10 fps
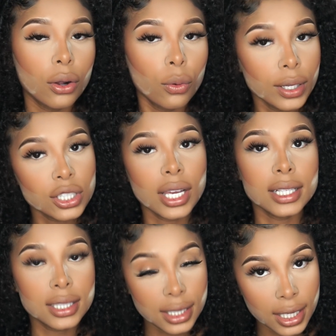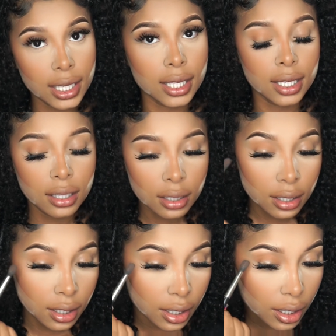which I did.
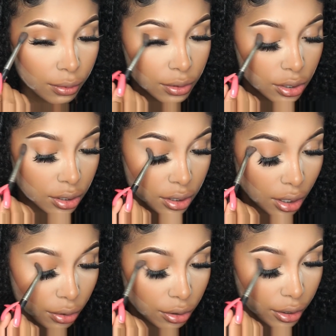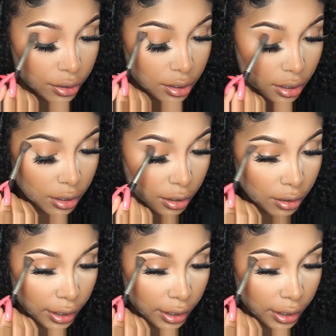It was just so thirsty in there.